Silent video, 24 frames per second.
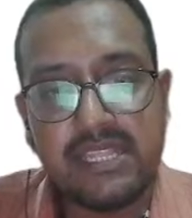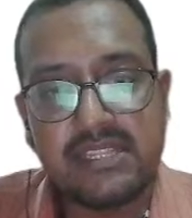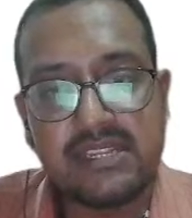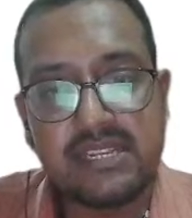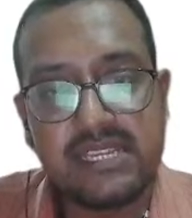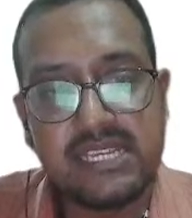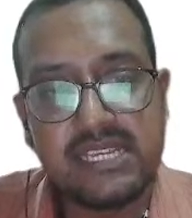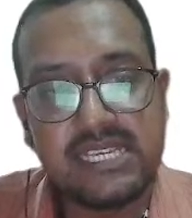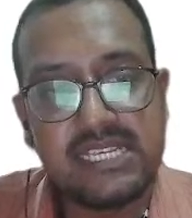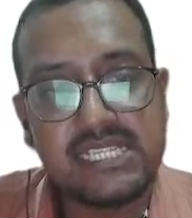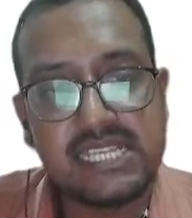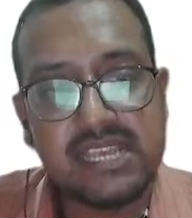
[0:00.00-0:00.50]
by
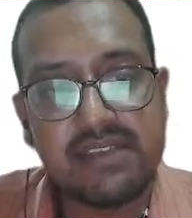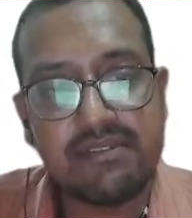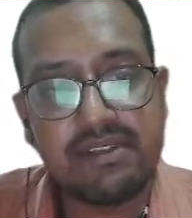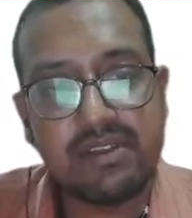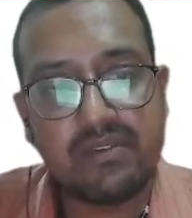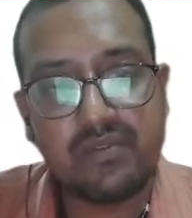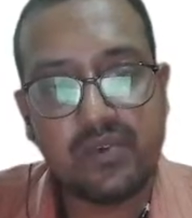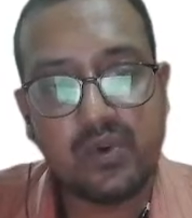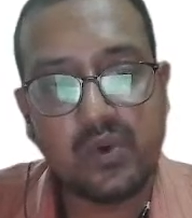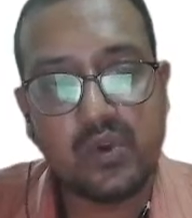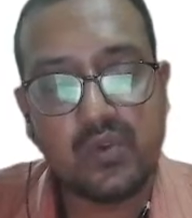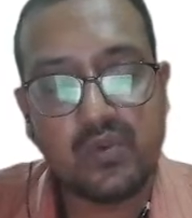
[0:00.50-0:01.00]

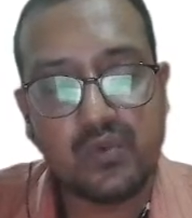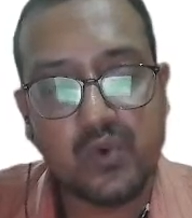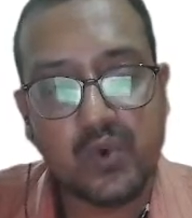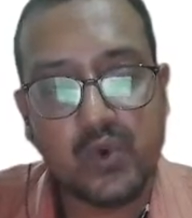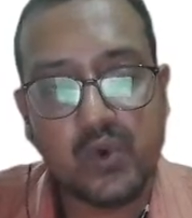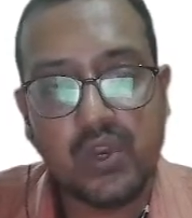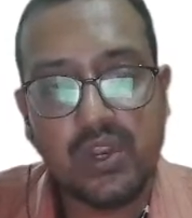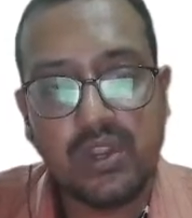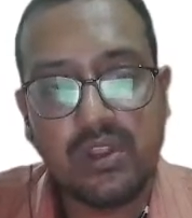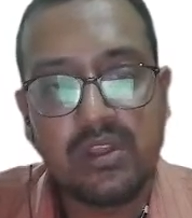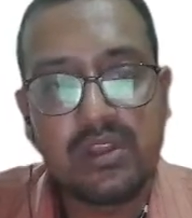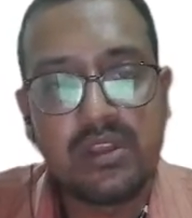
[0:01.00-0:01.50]

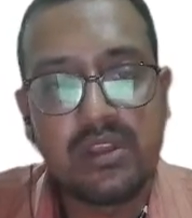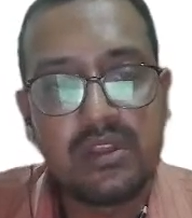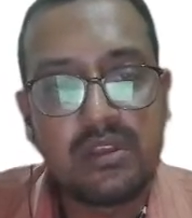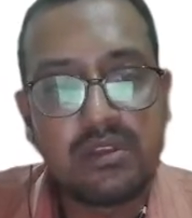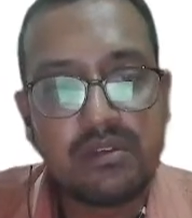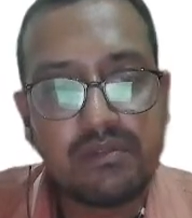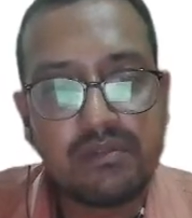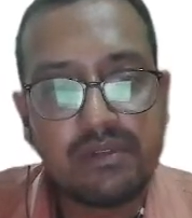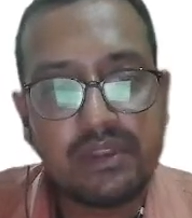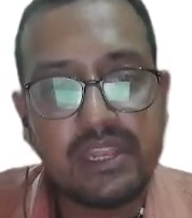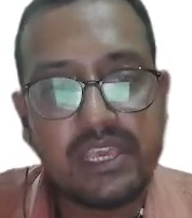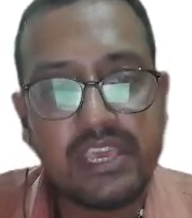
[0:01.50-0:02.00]
3744
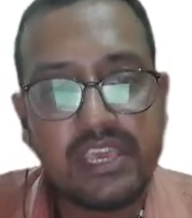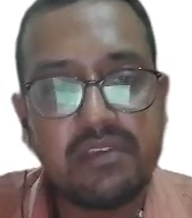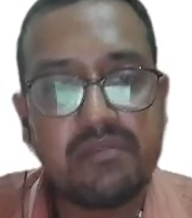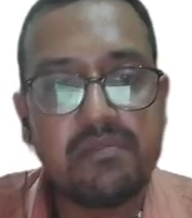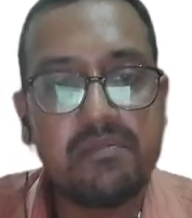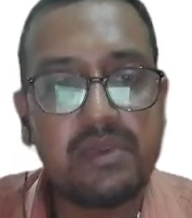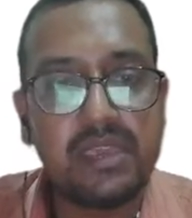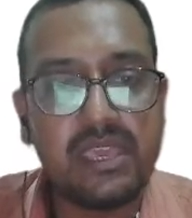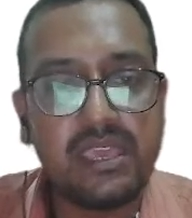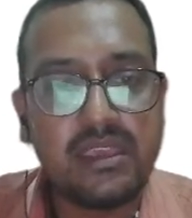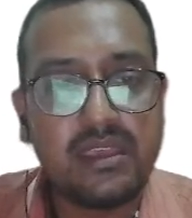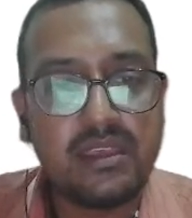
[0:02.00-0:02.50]
will
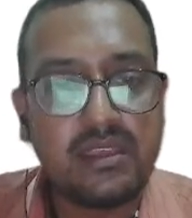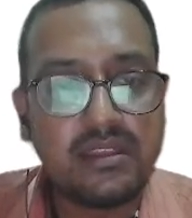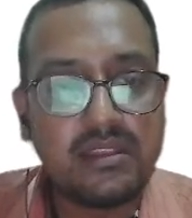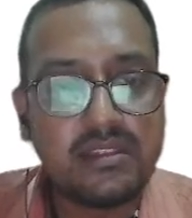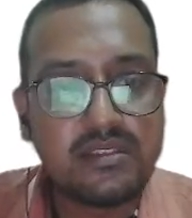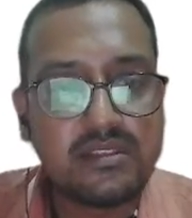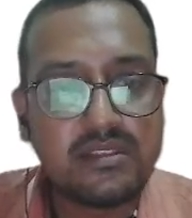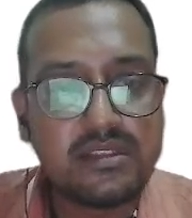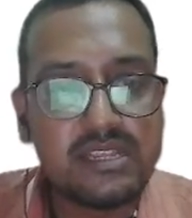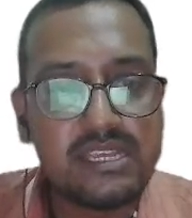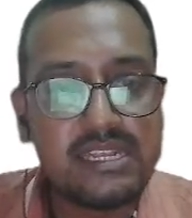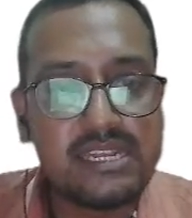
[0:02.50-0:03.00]
give me
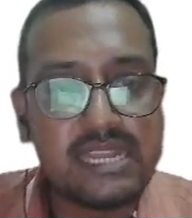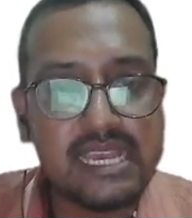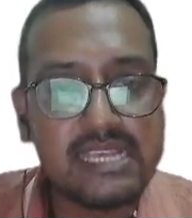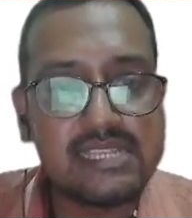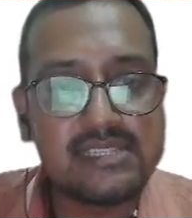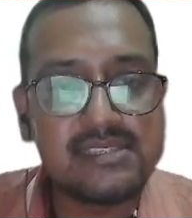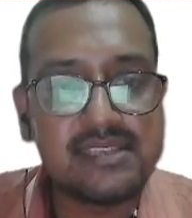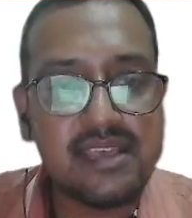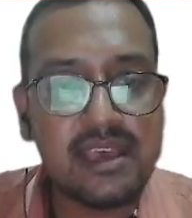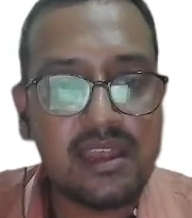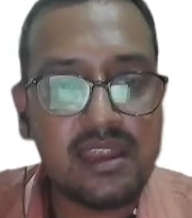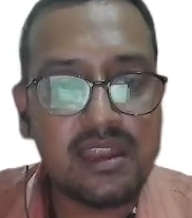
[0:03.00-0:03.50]
3
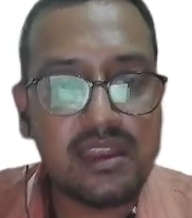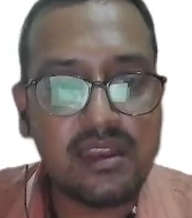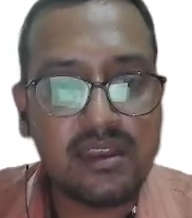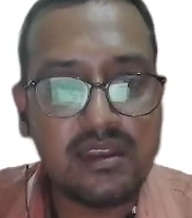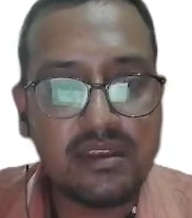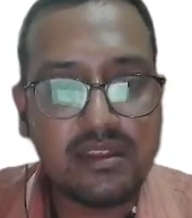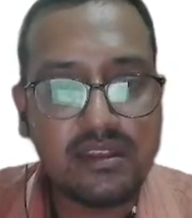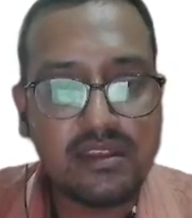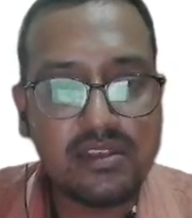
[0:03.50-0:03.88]
nines are